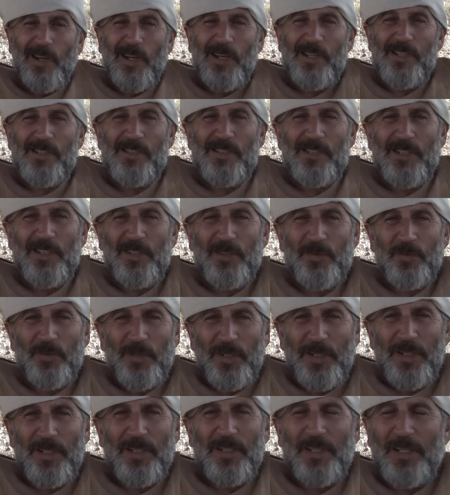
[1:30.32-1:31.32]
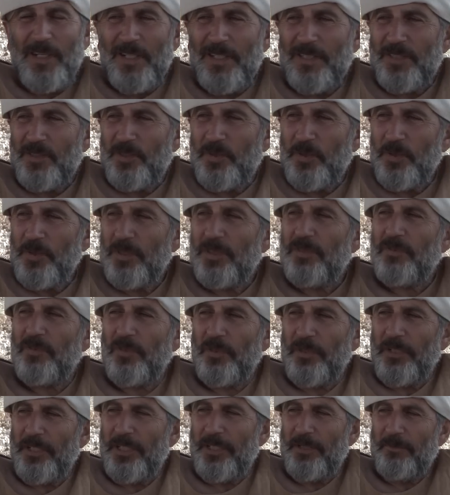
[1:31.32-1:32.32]
I said, Well, I'll do it
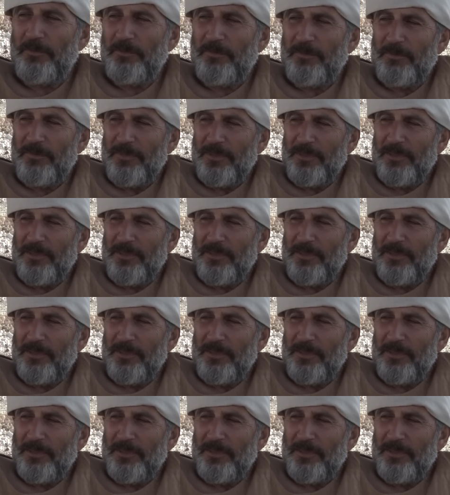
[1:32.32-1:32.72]
for him.